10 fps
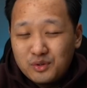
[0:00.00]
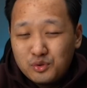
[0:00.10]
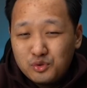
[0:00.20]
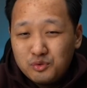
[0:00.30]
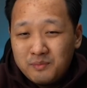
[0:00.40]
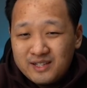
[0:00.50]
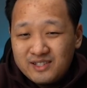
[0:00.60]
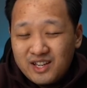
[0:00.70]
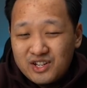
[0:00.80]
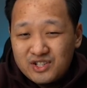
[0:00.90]
cool
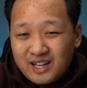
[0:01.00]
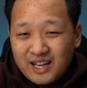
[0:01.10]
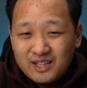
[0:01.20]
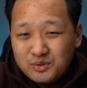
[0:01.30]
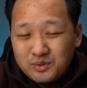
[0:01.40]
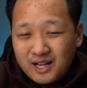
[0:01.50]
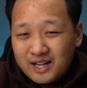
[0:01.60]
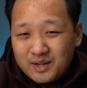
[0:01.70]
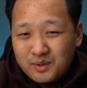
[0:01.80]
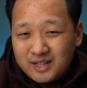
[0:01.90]
message that you
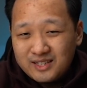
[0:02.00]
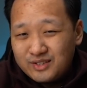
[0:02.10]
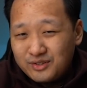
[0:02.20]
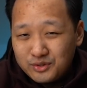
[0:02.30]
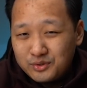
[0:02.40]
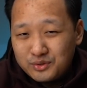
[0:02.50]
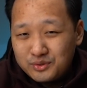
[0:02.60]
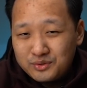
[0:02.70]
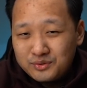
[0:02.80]
kind of want it to do.